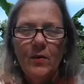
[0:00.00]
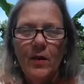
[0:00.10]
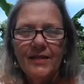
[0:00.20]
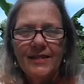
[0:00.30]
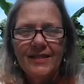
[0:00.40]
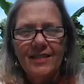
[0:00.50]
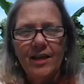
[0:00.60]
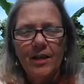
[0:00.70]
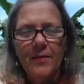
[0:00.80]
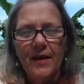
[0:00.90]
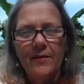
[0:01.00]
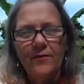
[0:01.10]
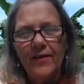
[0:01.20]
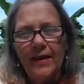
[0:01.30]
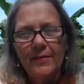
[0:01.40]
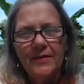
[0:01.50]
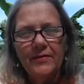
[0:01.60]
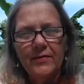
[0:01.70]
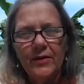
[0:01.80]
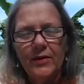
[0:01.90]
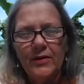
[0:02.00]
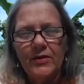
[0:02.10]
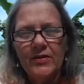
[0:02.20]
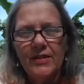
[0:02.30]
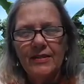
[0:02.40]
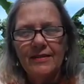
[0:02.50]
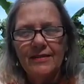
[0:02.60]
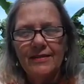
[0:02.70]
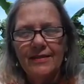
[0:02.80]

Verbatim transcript: wanted to talk about family first, and